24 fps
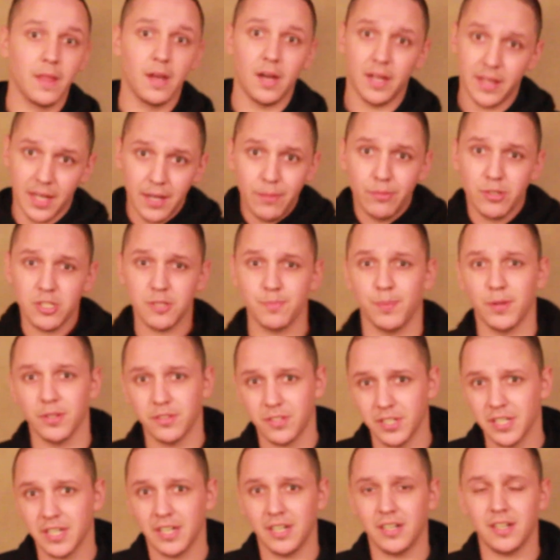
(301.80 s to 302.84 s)
And they would
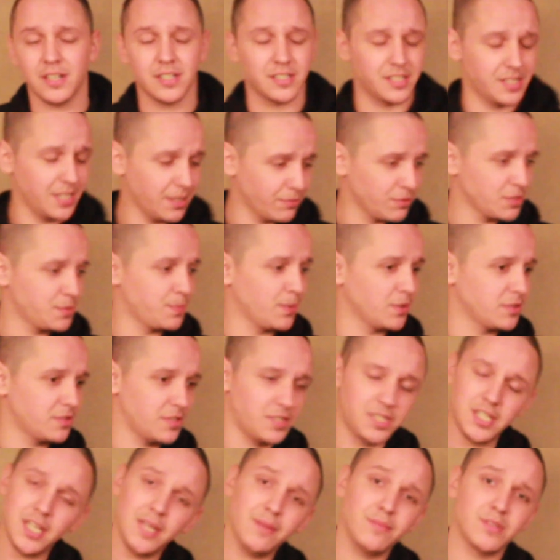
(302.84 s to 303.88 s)
sponsor cars, and they would sponsor
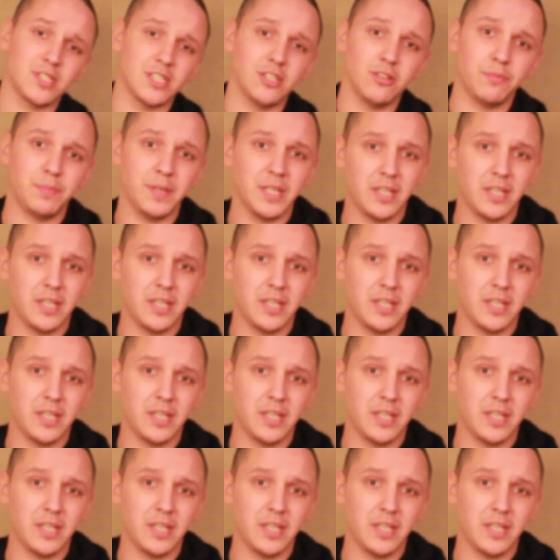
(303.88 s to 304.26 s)
teams, and it would